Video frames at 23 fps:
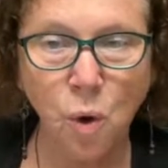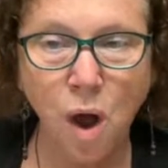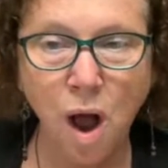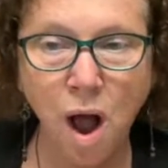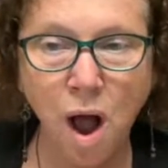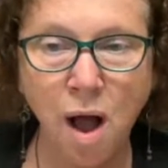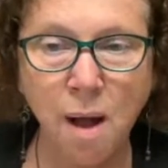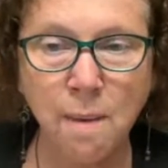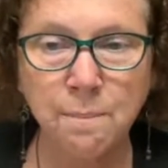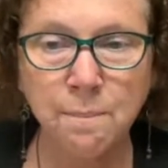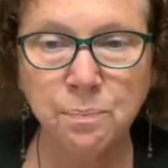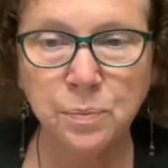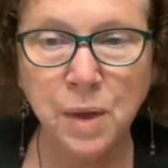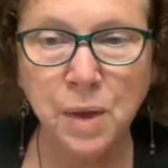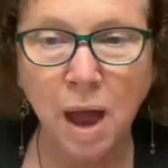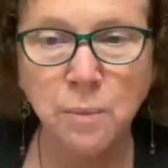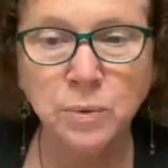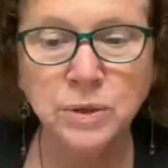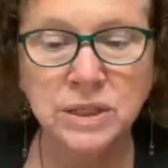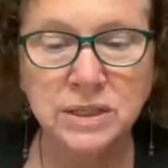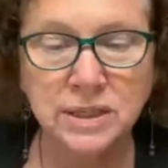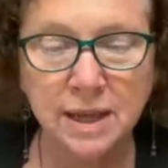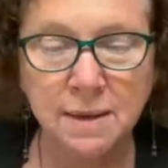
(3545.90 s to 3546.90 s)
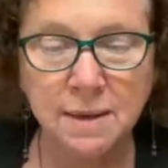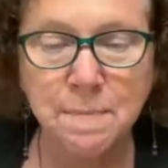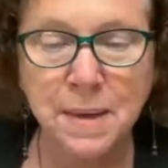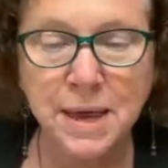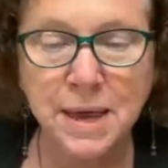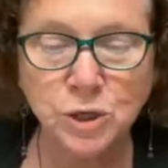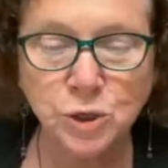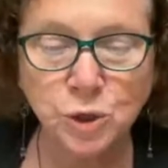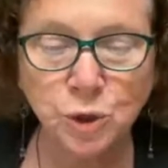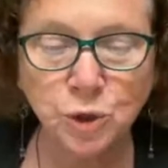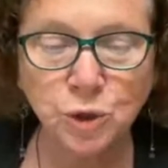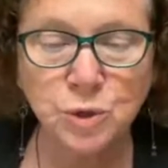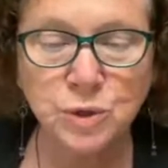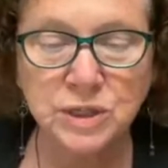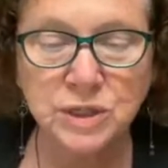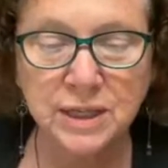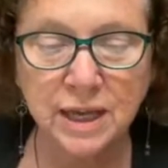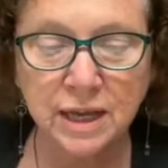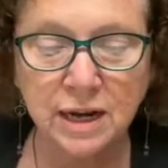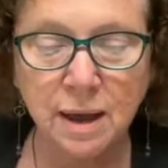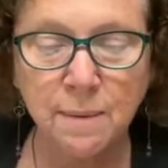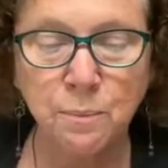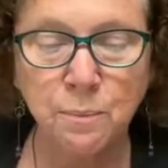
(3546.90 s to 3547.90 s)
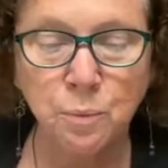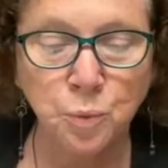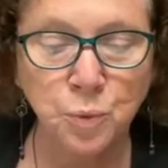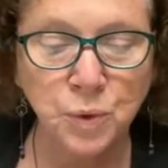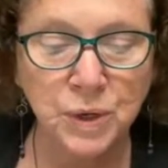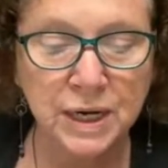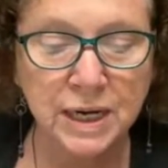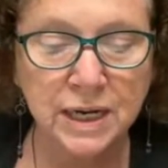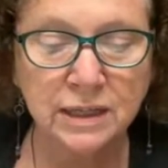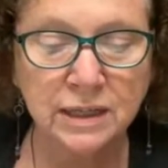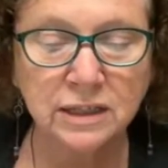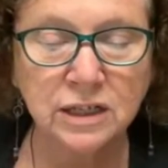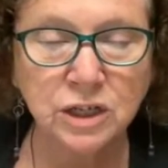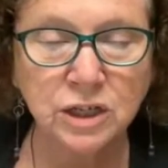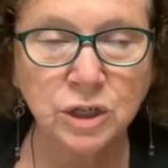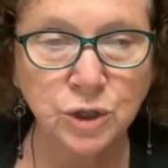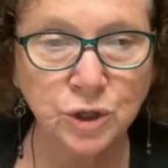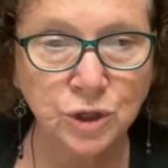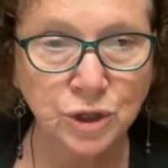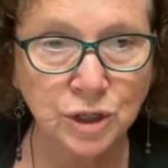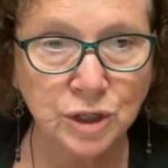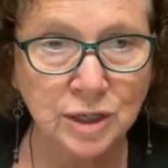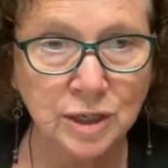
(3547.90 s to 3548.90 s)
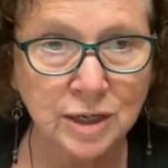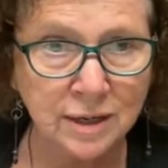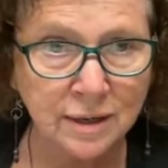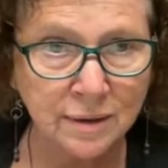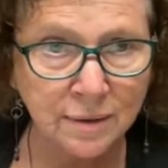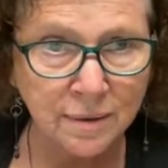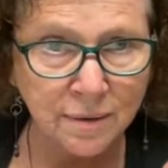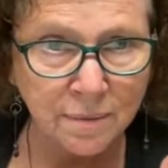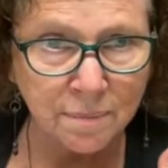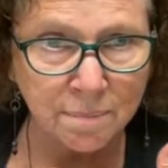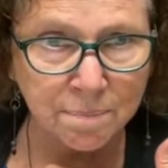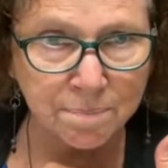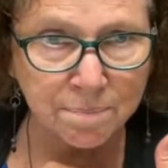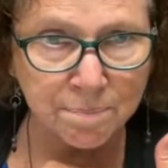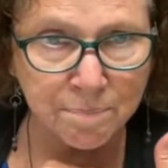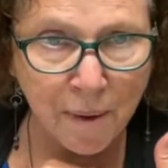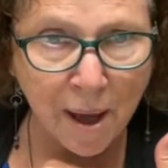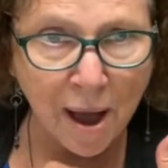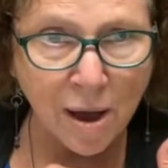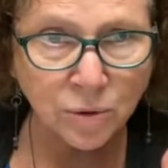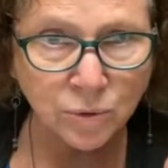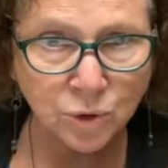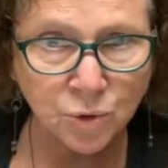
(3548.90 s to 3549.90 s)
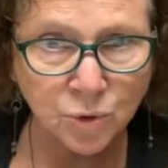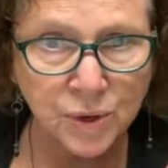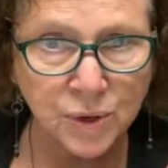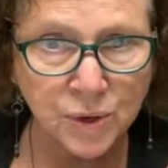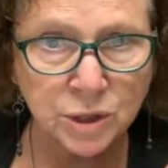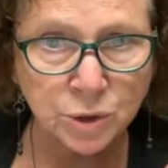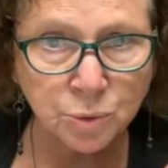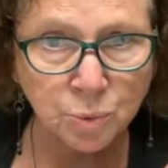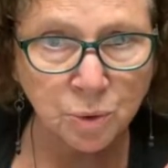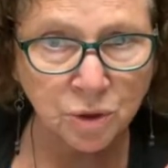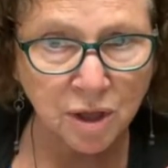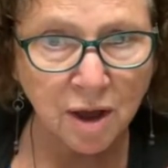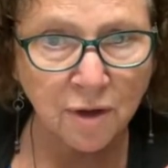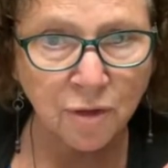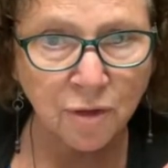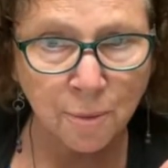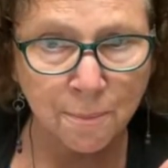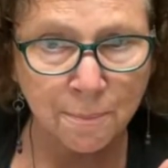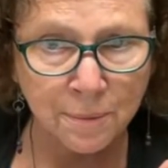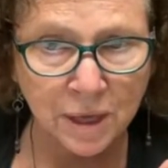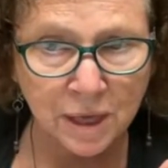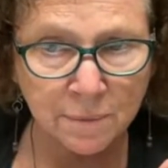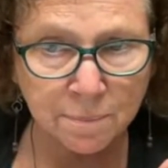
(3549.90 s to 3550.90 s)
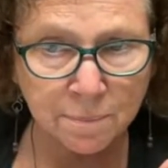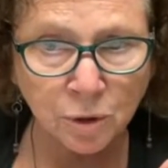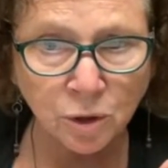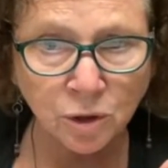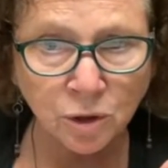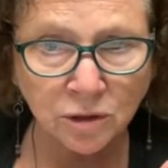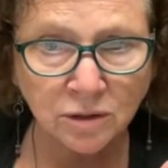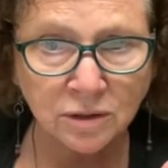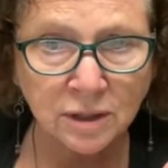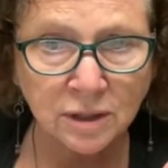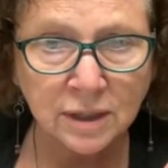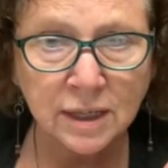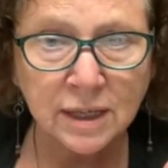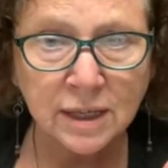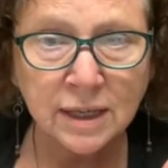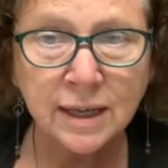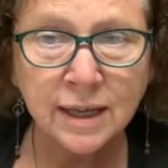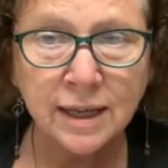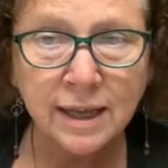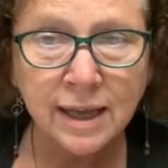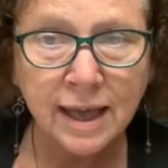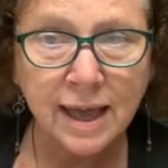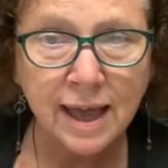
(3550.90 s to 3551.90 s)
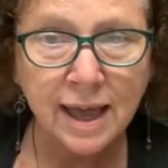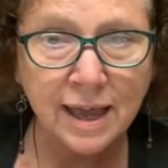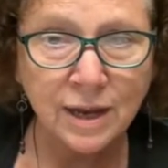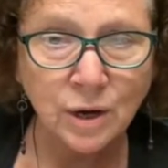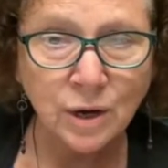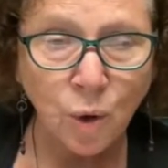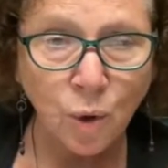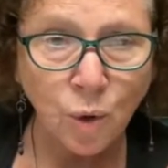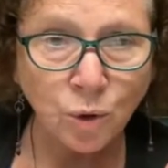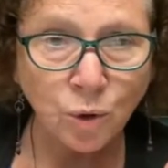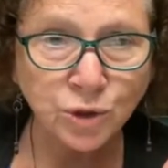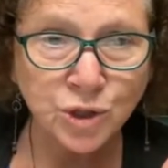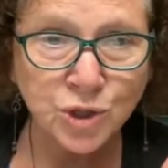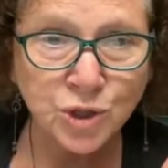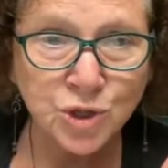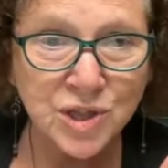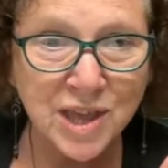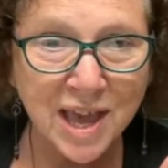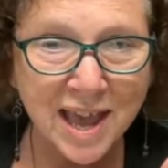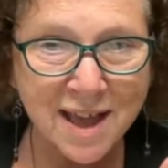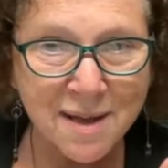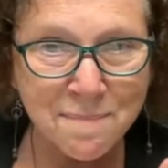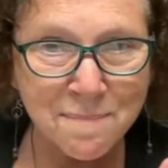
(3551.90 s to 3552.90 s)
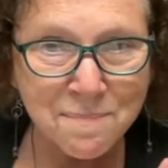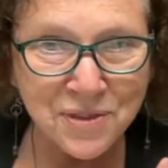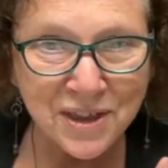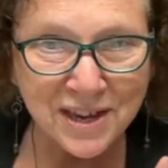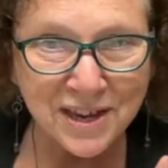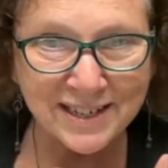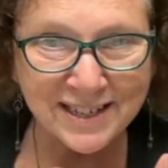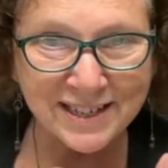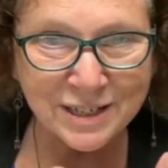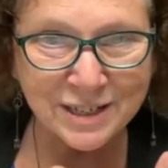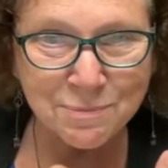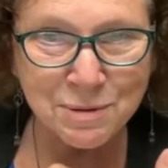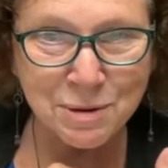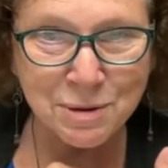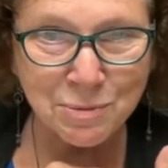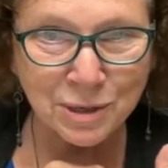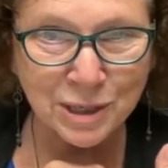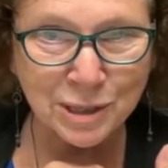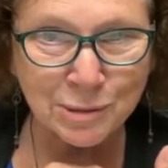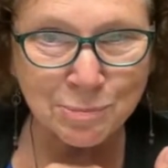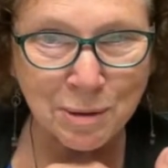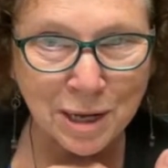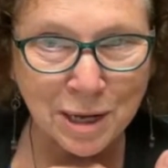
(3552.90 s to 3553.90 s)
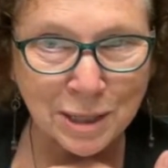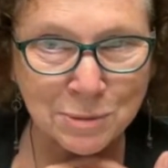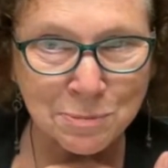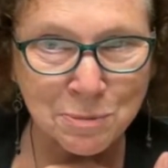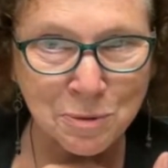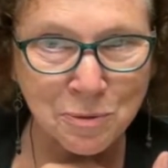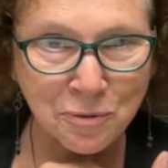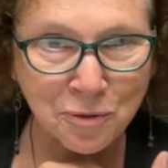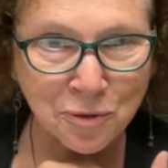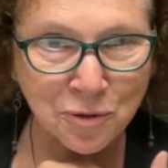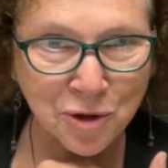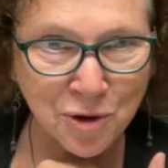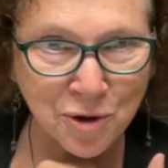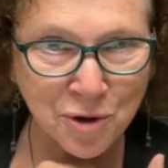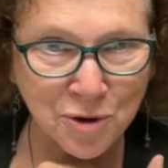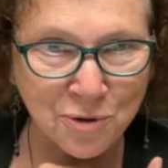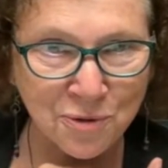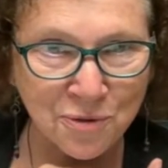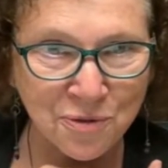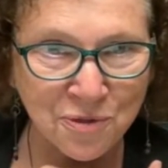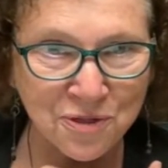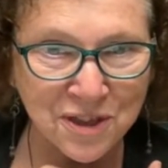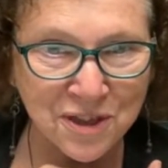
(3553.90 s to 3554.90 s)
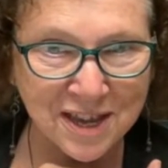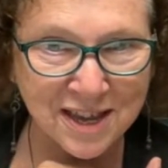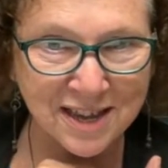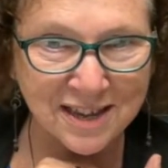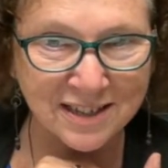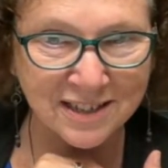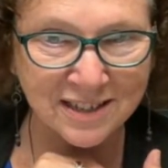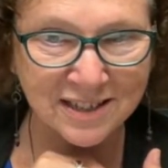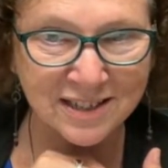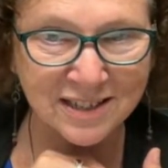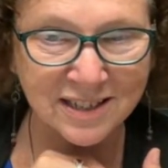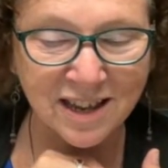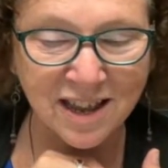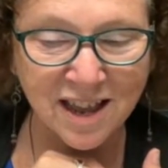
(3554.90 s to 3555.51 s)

I would say make sure you set up really good boundaries with other people, and hold to them. They need to be responsible for their own things.